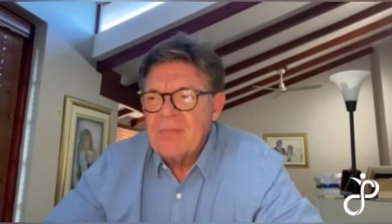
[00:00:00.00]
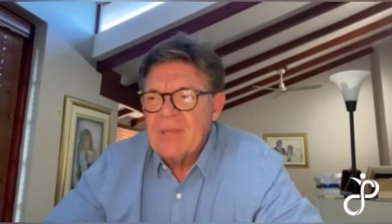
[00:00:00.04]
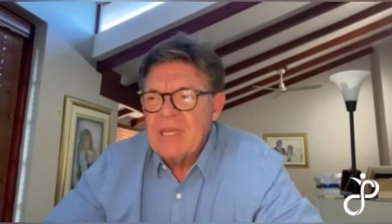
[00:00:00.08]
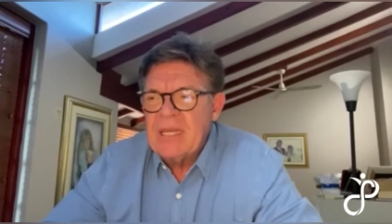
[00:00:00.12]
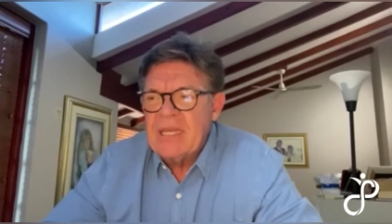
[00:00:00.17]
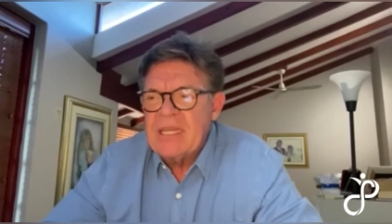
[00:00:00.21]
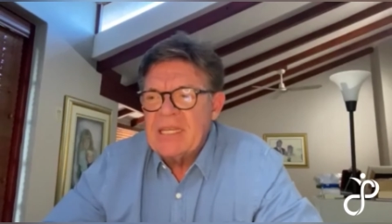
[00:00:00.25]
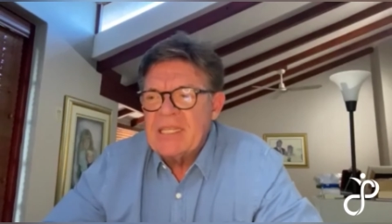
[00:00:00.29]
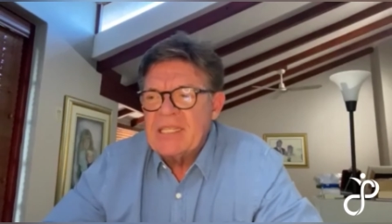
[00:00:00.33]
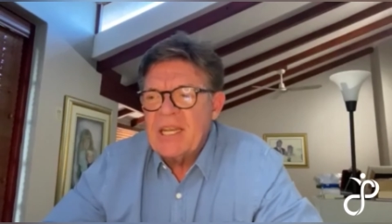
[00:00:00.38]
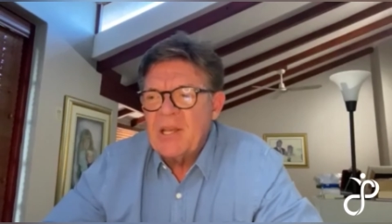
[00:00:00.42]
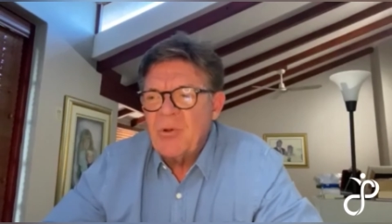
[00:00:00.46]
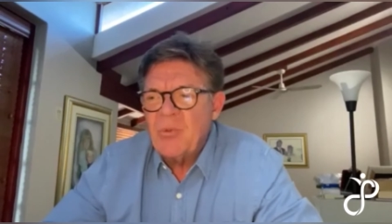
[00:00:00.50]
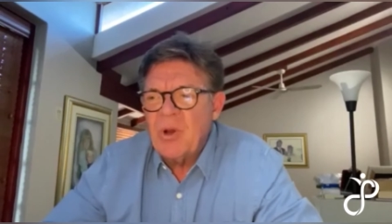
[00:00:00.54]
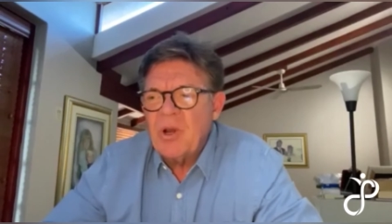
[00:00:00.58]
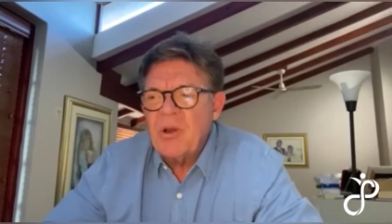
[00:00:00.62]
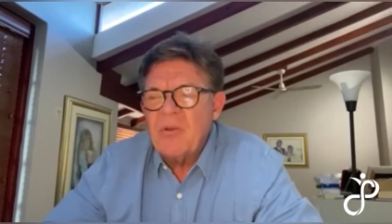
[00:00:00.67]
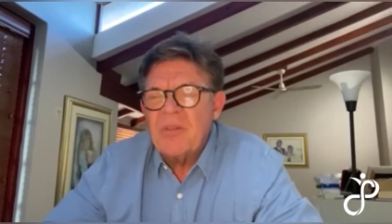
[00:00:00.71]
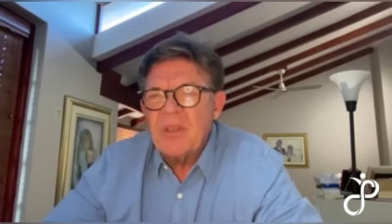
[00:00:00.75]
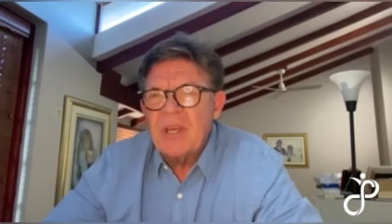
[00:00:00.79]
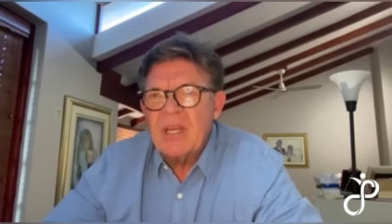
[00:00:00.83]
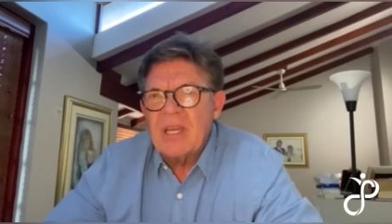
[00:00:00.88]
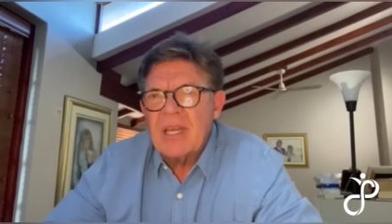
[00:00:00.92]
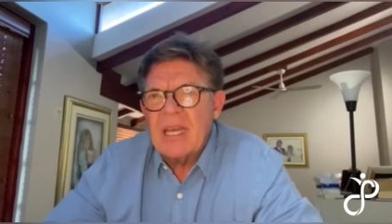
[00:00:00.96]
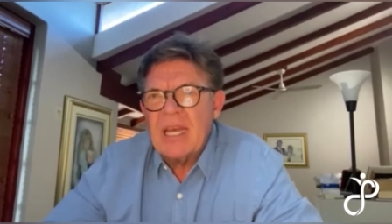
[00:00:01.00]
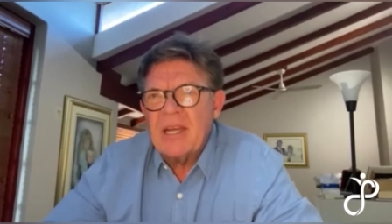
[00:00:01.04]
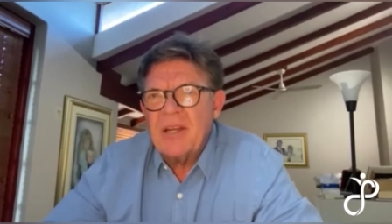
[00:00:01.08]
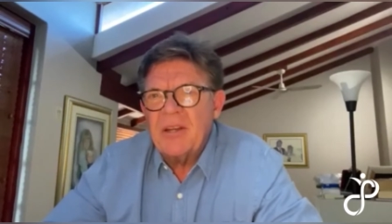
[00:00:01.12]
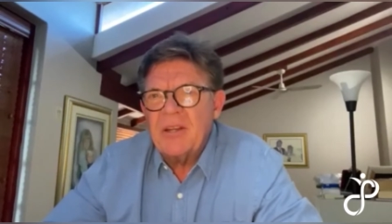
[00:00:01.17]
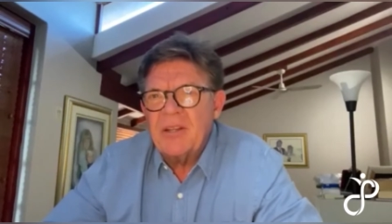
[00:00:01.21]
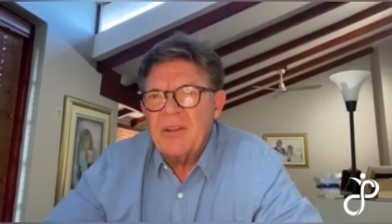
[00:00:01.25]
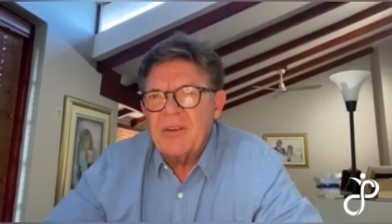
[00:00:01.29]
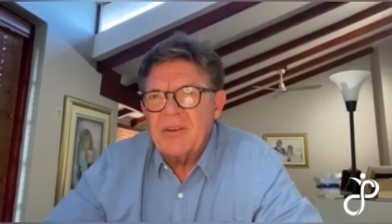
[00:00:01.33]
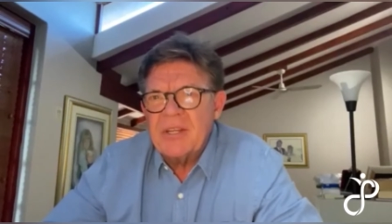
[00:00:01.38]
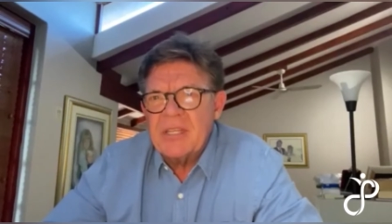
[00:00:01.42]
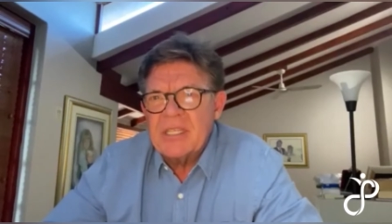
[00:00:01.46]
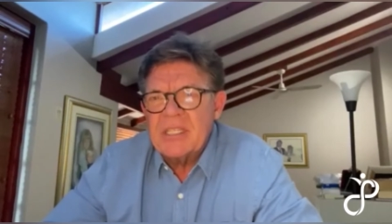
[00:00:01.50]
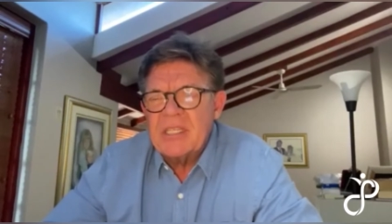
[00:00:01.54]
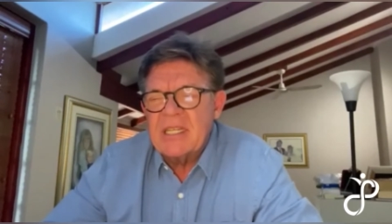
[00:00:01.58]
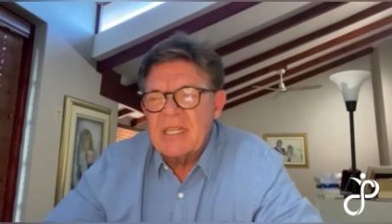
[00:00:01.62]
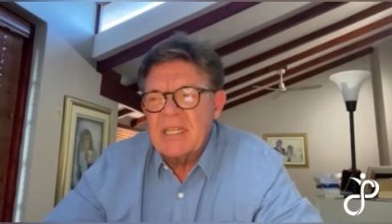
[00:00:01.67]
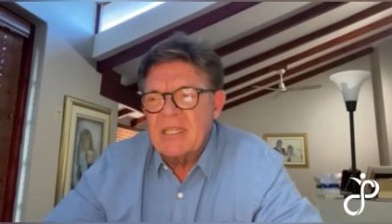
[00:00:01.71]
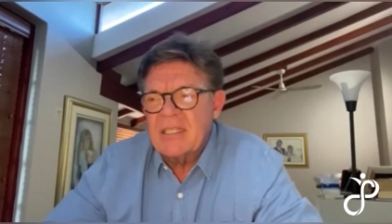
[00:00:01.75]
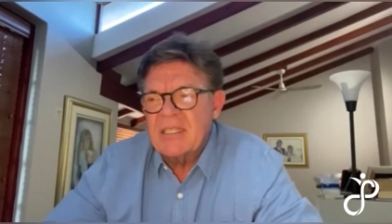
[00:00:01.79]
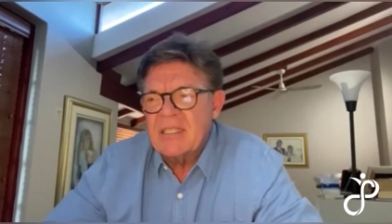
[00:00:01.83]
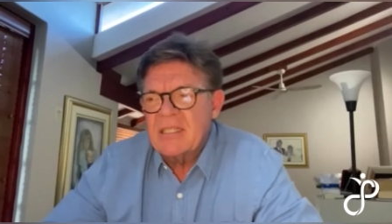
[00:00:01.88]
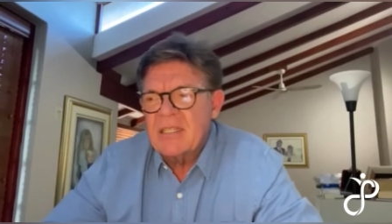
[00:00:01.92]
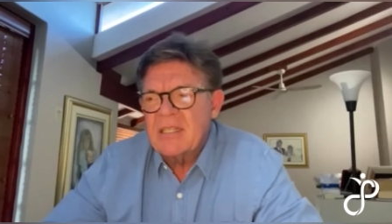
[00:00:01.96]
he said one of the
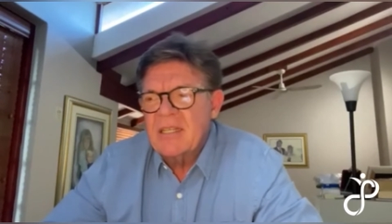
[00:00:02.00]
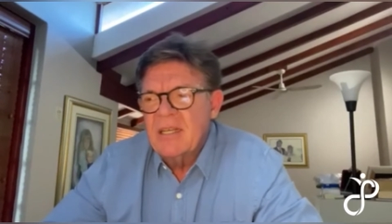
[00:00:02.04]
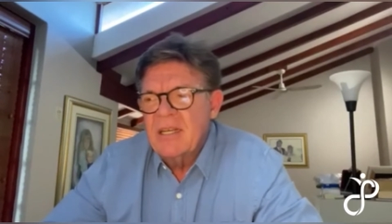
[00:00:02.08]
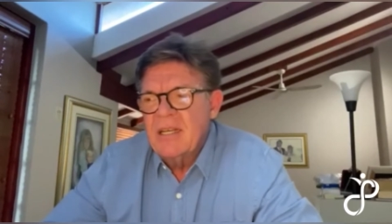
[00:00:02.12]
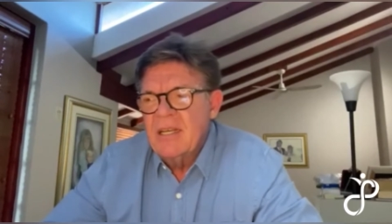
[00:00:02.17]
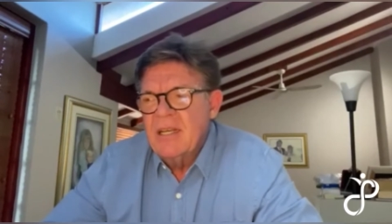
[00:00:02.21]
characteristics